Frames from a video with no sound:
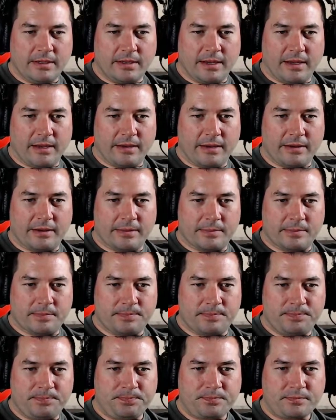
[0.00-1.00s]
So
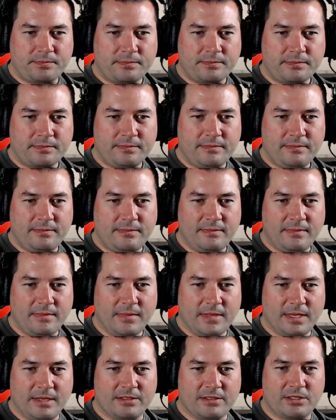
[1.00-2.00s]

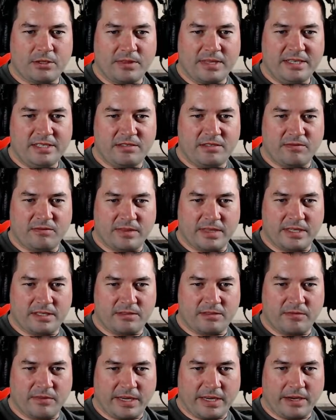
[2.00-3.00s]
this
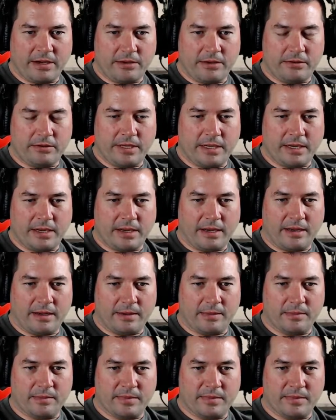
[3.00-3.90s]
video,